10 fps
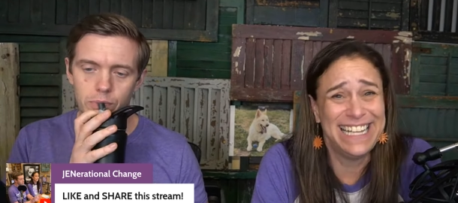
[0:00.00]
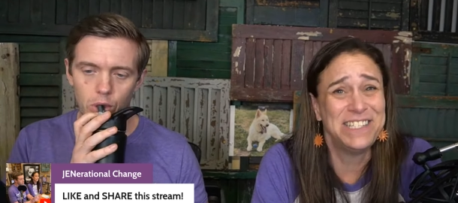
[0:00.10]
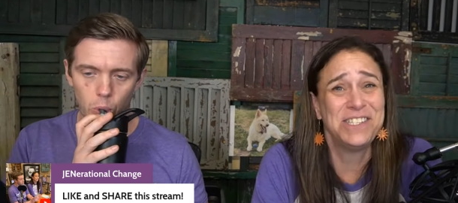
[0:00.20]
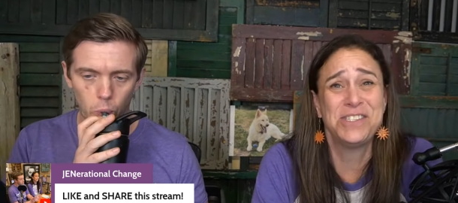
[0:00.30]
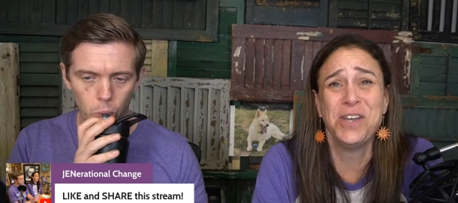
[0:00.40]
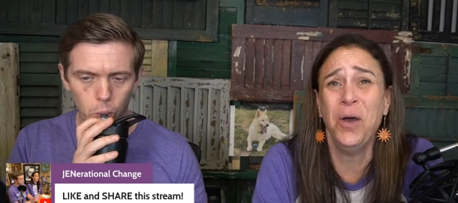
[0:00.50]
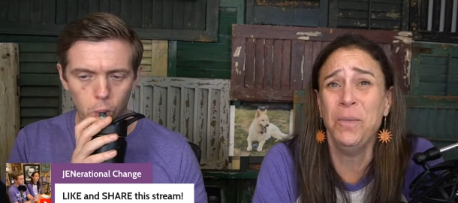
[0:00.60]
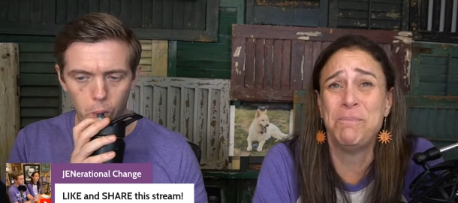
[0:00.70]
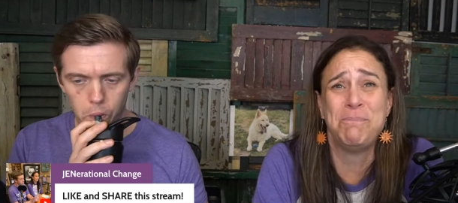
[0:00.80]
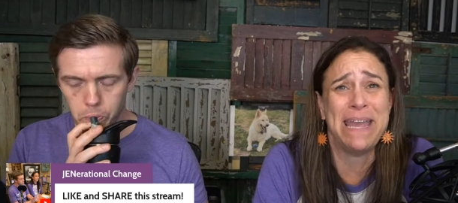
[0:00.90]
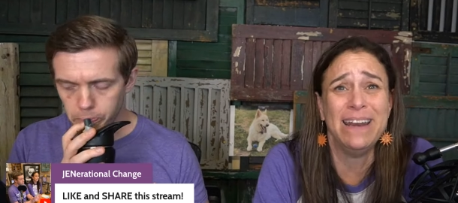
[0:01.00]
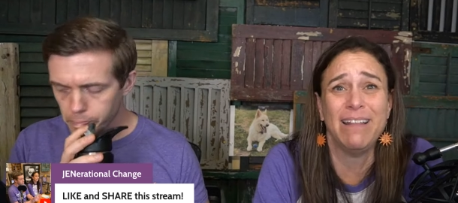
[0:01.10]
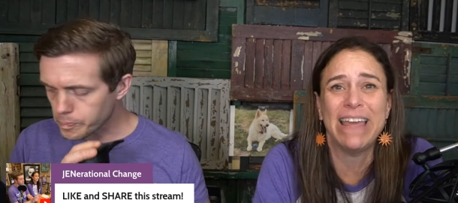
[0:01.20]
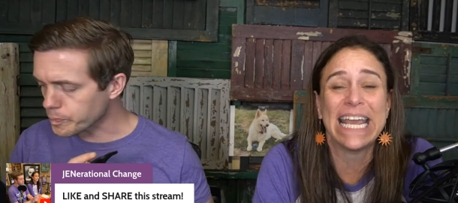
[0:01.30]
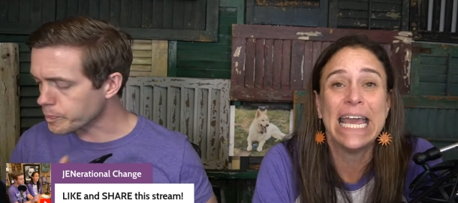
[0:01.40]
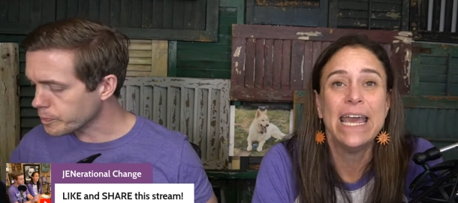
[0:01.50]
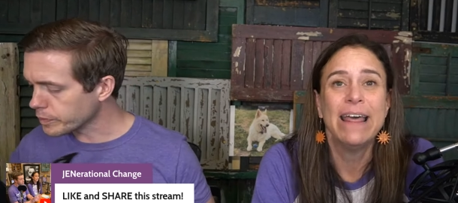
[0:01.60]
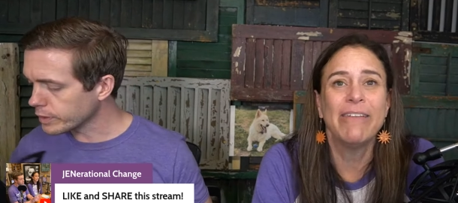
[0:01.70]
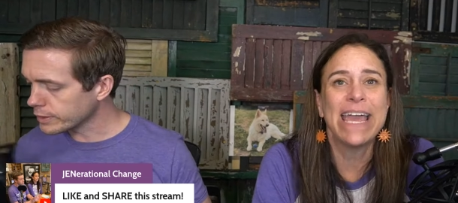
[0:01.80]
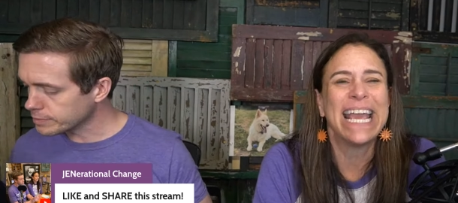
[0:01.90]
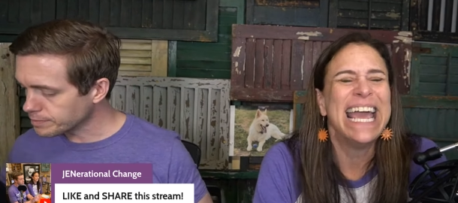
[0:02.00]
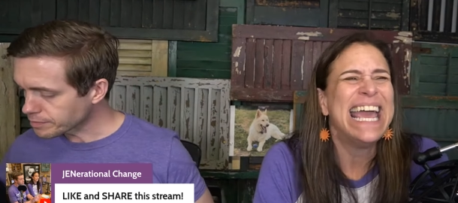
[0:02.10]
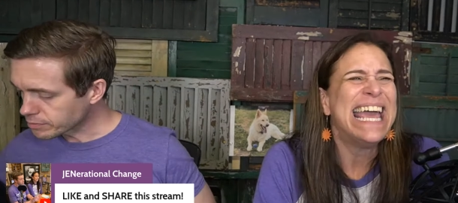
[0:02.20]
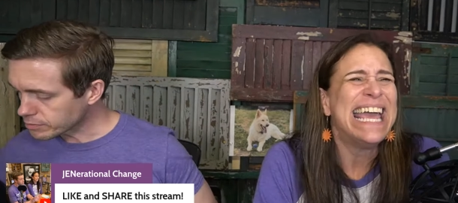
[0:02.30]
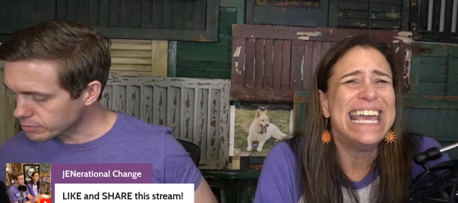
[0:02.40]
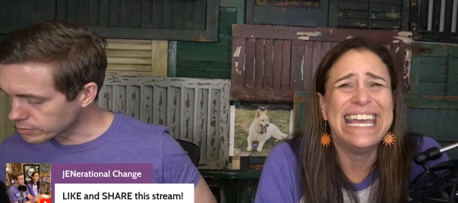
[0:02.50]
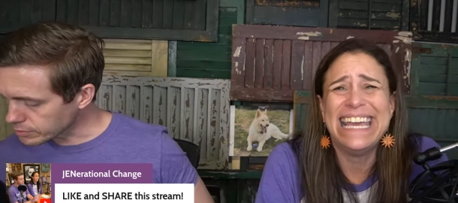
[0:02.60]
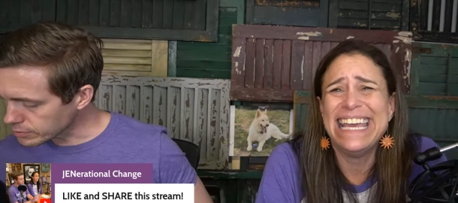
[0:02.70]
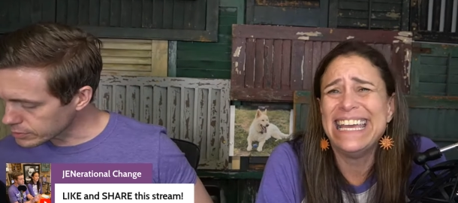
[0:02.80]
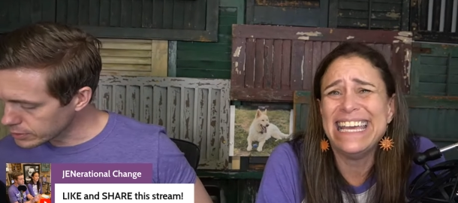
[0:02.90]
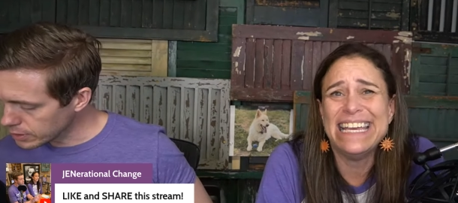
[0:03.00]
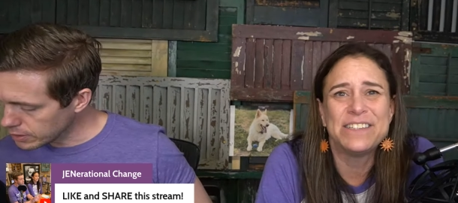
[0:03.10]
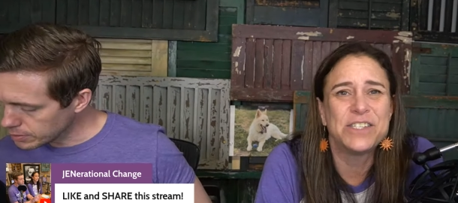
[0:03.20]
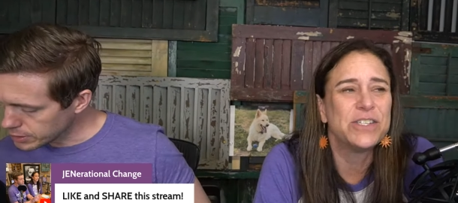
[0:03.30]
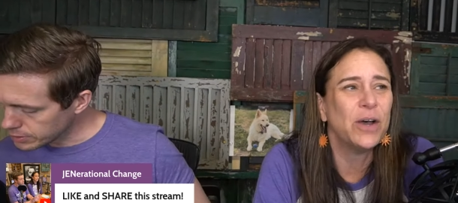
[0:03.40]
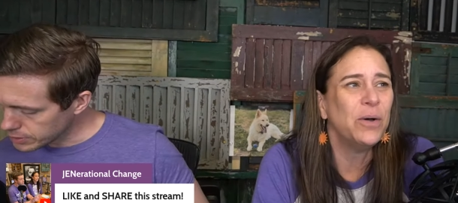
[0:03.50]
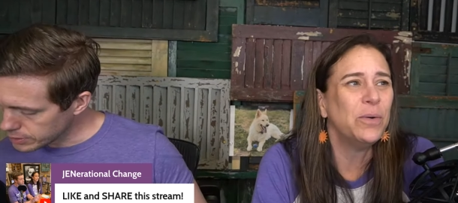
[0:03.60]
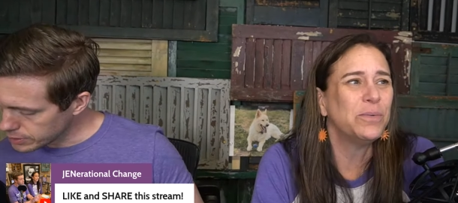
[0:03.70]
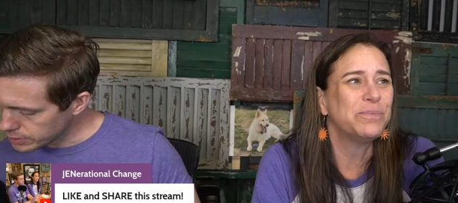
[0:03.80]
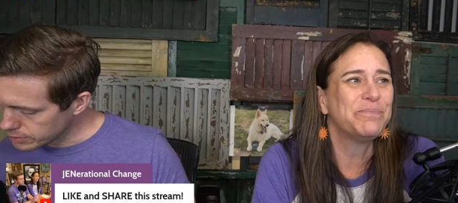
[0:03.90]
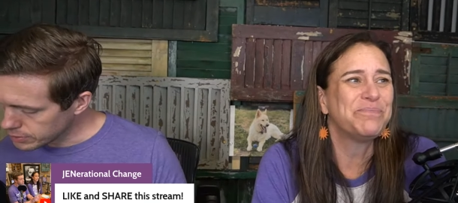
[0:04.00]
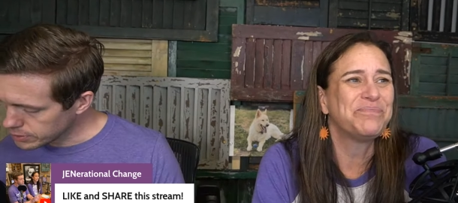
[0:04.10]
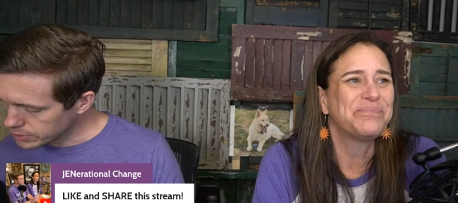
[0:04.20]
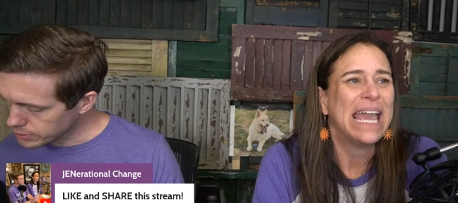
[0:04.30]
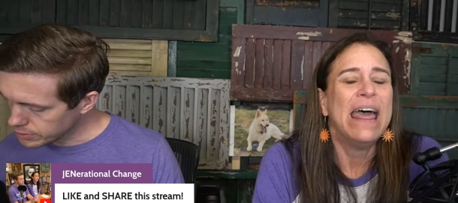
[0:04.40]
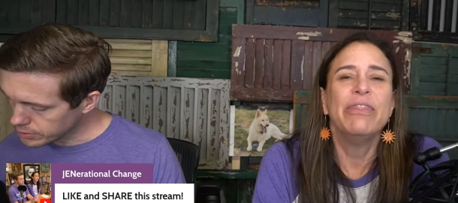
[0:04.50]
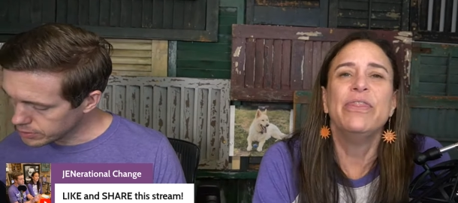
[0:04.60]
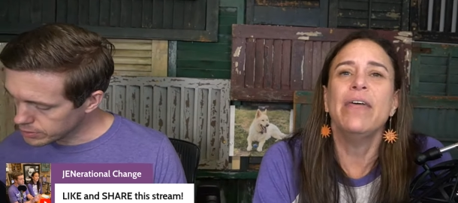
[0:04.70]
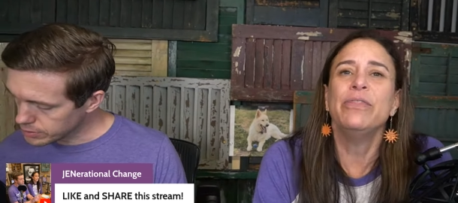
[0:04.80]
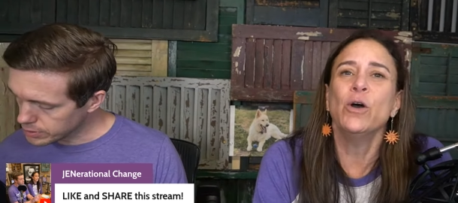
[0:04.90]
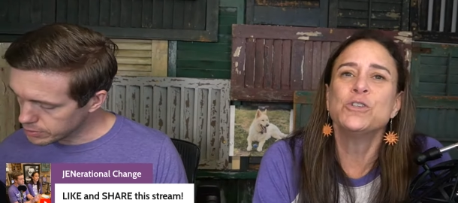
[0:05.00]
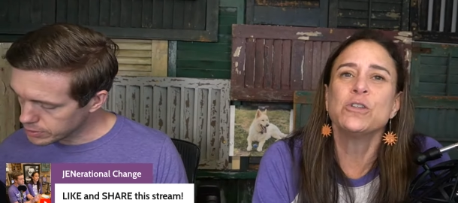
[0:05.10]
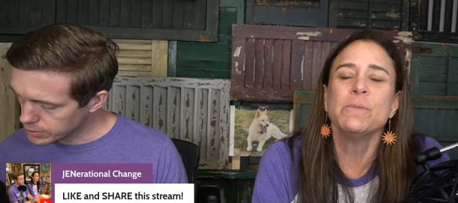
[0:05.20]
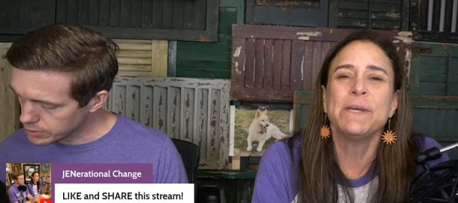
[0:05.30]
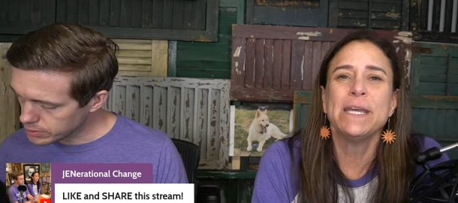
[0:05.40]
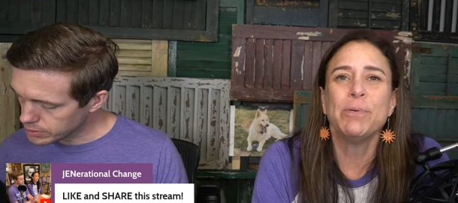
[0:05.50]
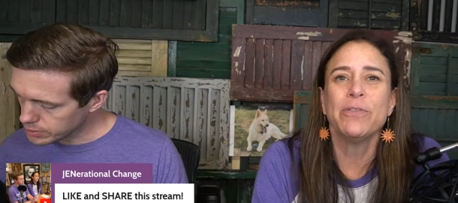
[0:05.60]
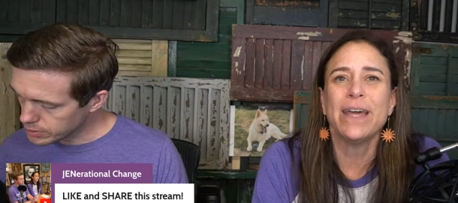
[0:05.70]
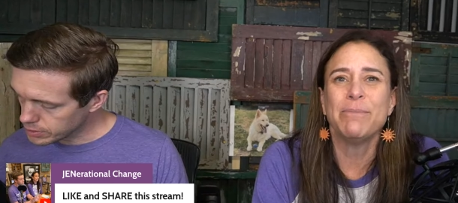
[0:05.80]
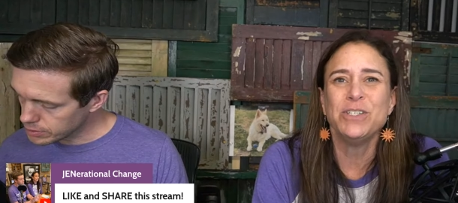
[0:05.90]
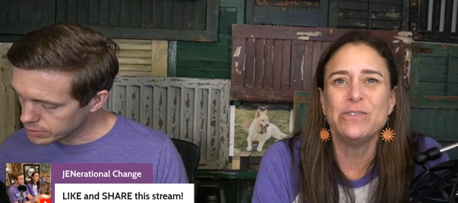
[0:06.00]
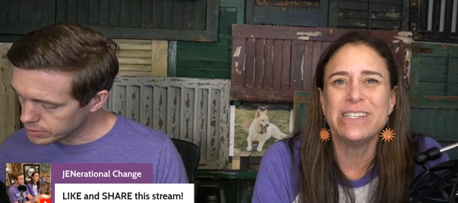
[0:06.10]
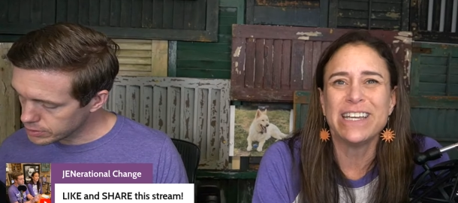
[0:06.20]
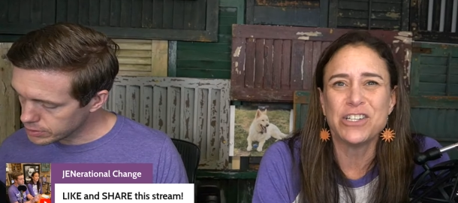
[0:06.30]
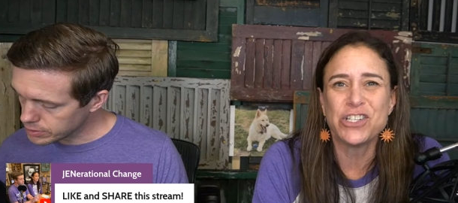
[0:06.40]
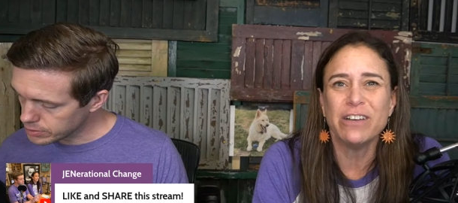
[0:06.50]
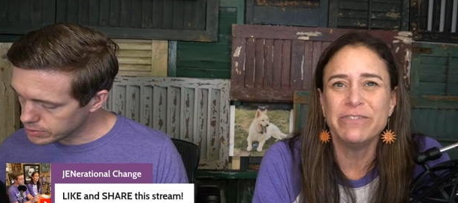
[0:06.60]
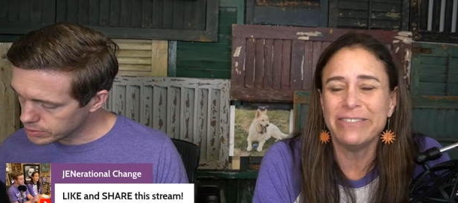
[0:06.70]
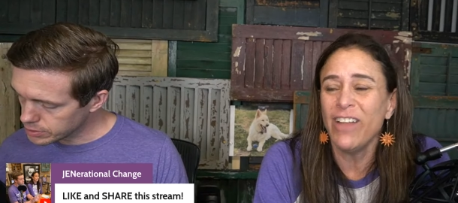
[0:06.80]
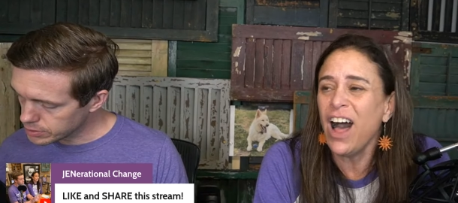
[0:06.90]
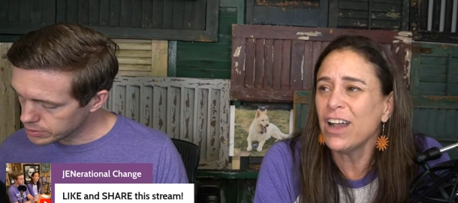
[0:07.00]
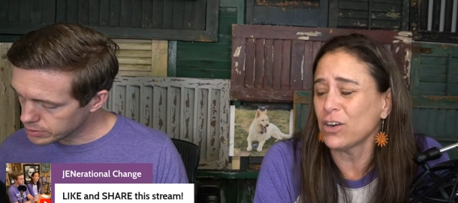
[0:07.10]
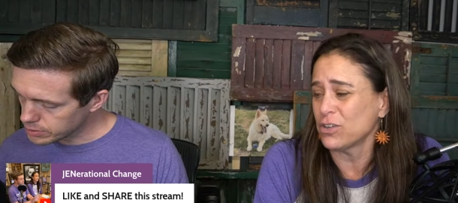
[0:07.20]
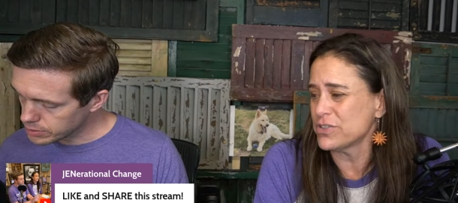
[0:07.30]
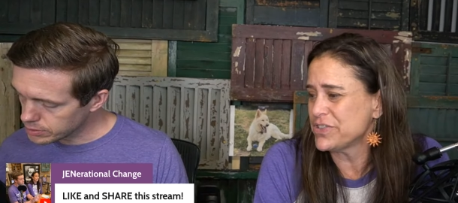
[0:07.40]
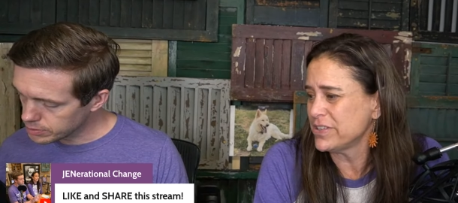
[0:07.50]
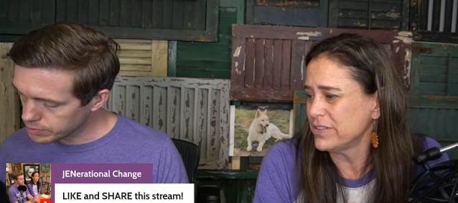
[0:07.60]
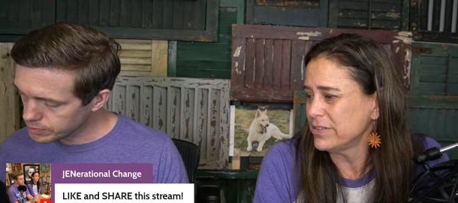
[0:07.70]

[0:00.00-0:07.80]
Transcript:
Speaker 1: it's so beta, like like it's so those are the people that used to get shoved in lockers.